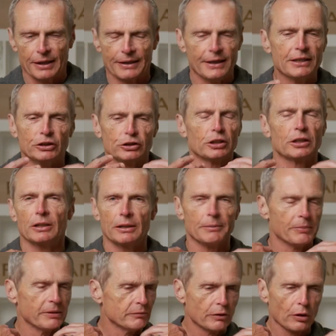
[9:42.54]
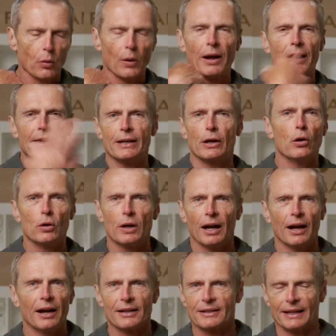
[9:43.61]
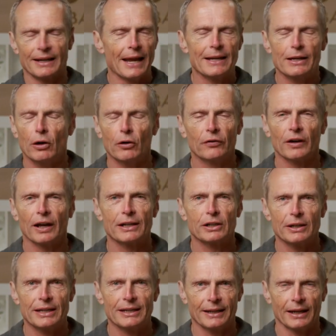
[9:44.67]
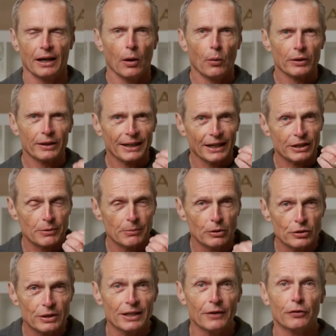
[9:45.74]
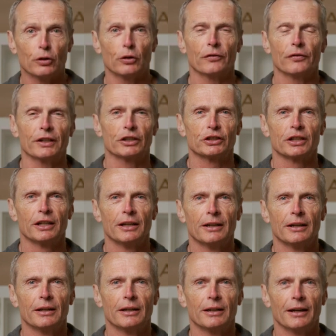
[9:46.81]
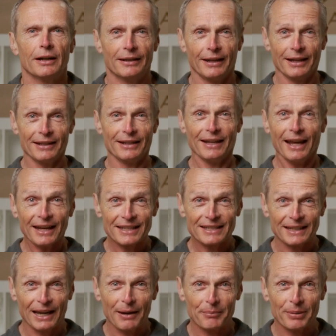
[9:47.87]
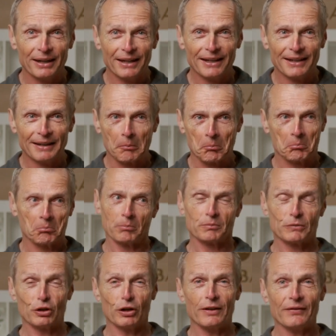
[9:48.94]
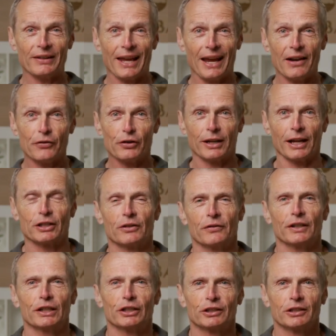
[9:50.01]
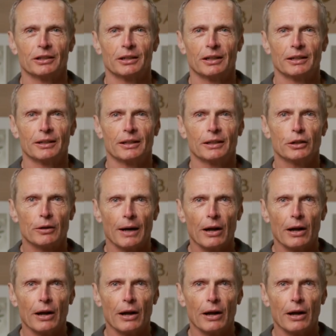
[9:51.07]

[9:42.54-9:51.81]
isn't just going to require any old cast and any old fly to eat it. I want to catch the most difficult fish. And then the next step, you don't even care if you catch a fish. You're